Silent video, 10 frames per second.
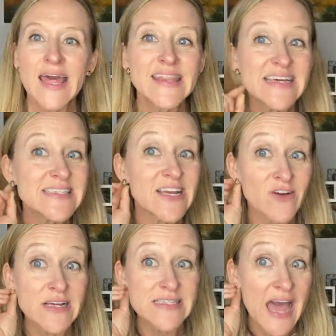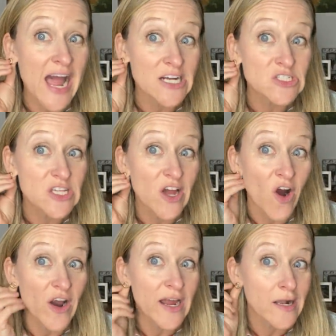These earrings actually
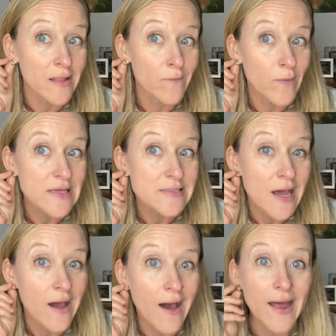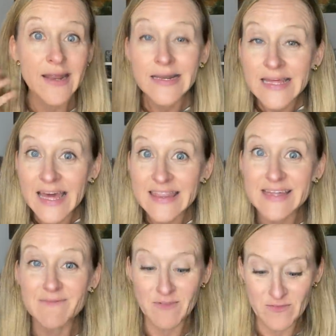are Ana Luisa. I didn't get
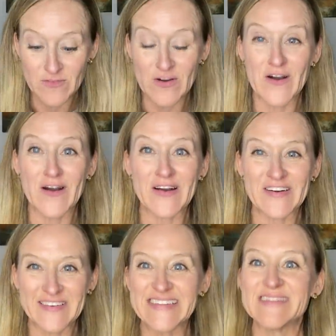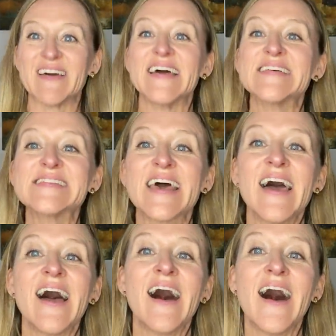them for Christmas.
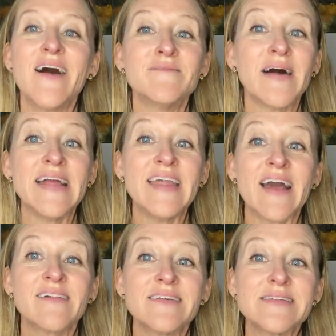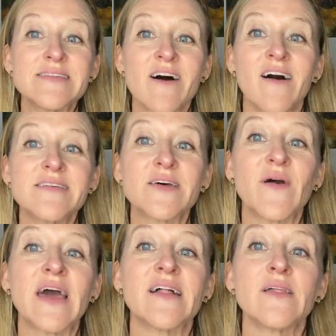Um, my necklace is also
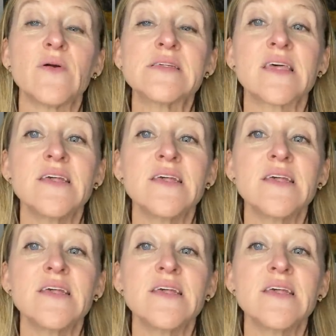Ana Luisa.